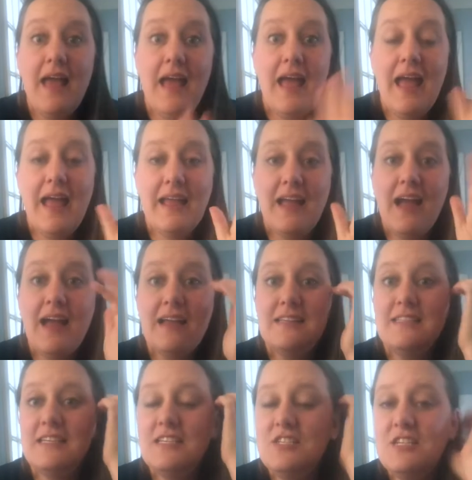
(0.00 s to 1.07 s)
Hey guys,
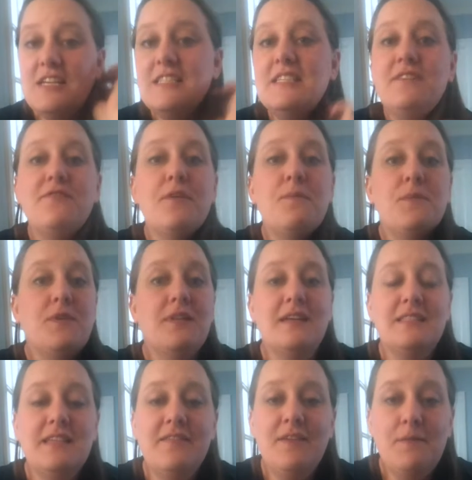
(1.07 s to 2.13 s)
it's Jessie from
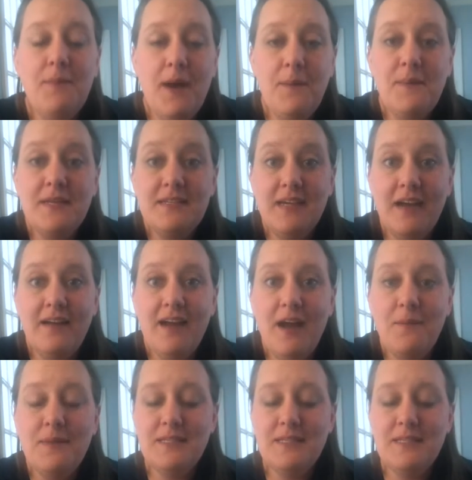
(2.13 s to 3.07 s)
MoolahSavingMom.com,